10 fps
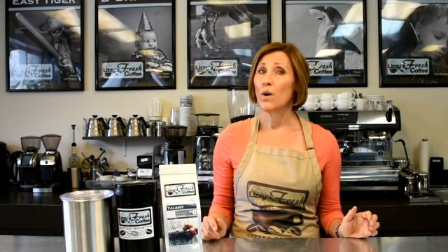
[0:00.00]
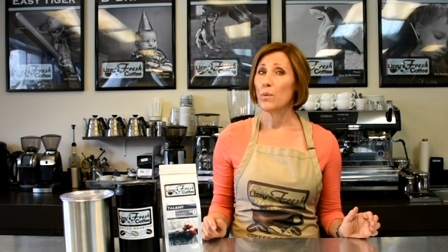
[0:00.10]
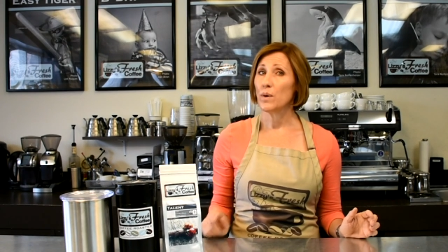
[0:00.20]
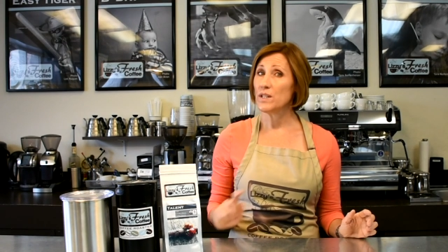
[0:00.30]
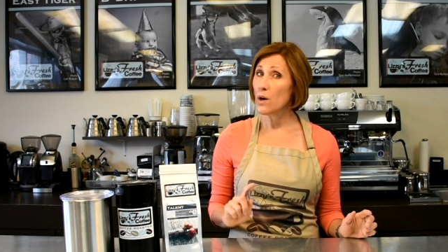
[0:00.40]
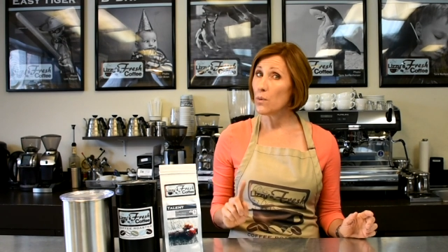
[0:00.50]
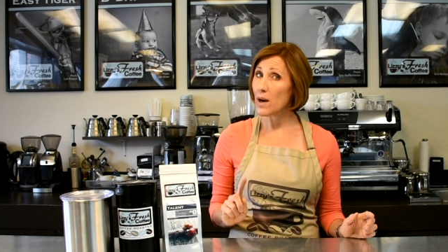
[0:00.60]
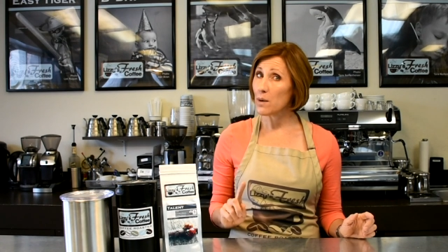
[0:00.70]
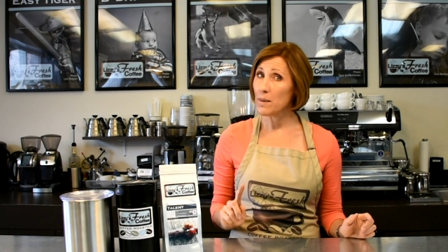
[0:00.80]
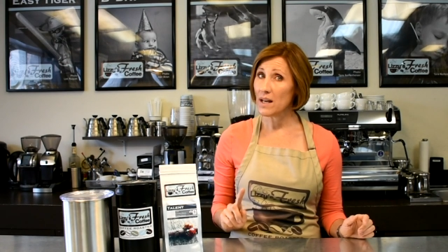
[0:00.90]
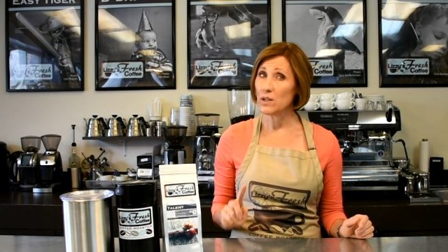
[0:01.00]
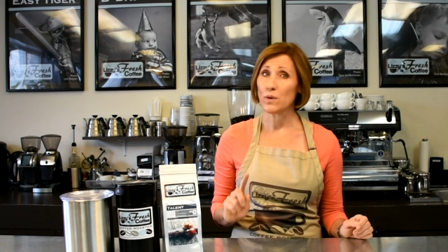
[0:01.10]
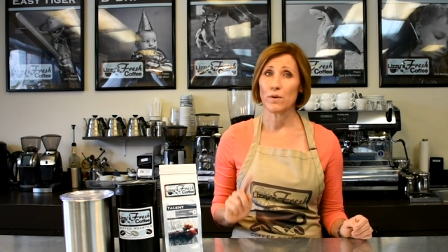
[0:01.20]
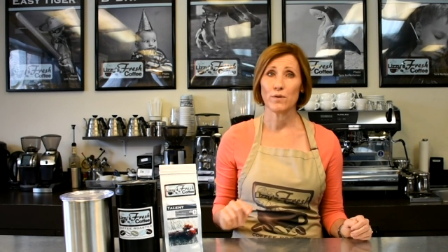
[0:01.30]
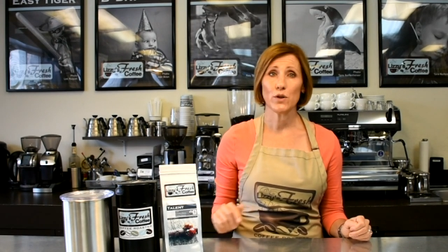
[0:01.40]
We don't recommend the
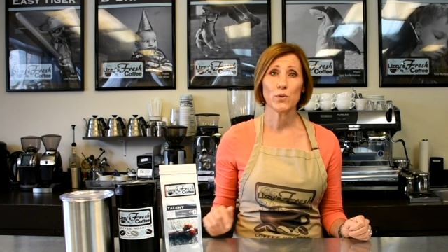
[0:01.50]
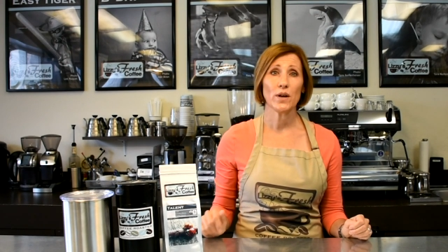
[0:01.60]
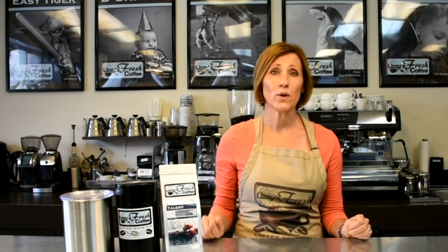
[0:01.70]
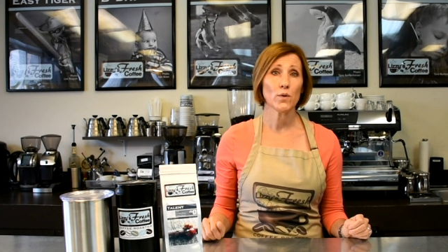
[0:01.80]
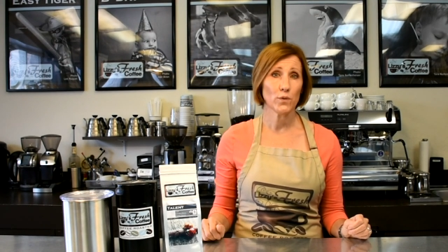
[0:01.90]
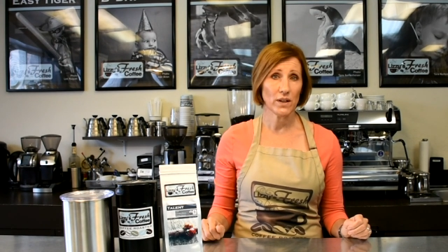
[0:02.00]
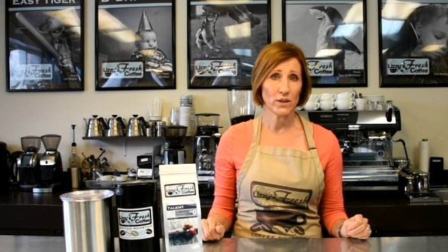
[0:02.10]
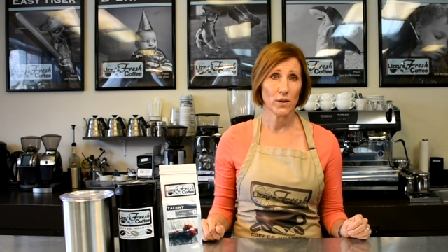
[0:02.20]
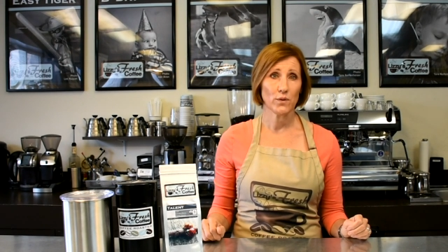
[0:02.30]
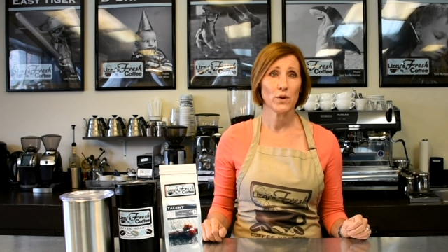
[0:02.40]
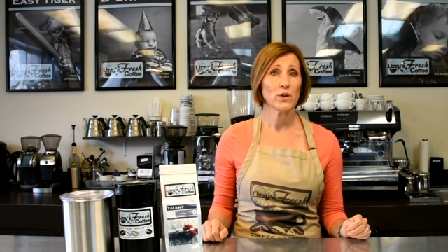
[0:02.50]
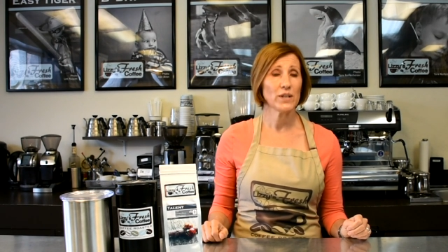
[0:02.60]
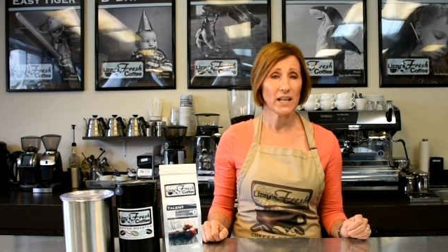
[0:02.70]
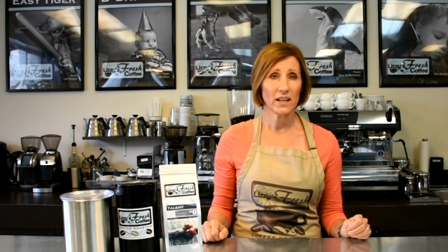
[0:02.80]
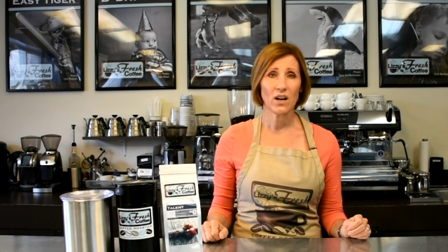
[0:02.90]
refrigerator or freezer for your
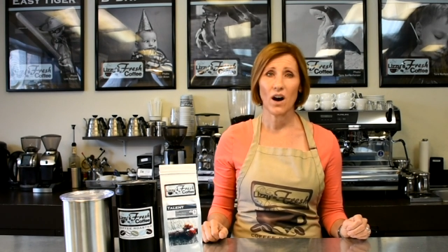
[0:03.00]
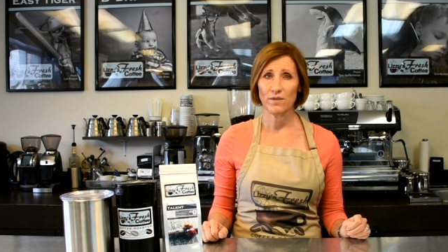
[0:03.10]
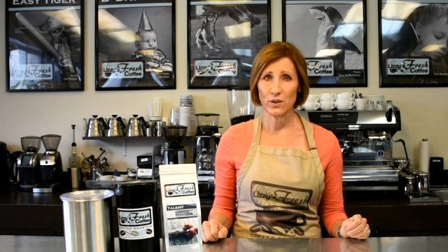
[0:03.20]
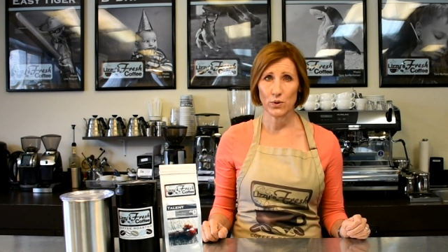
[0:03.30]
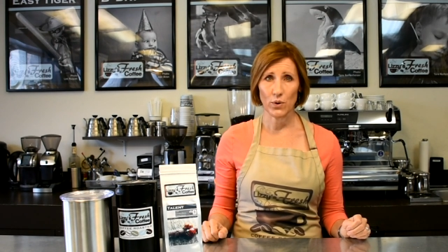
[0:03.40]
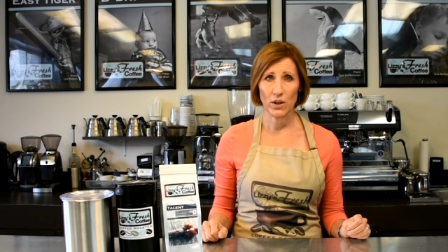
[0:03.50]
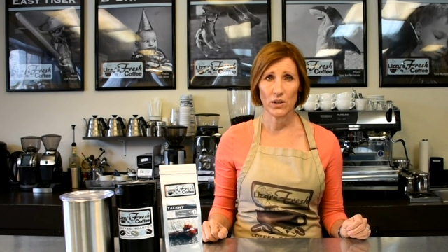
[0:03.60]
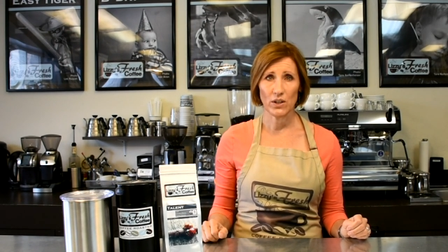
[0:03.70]
daily coffee storage.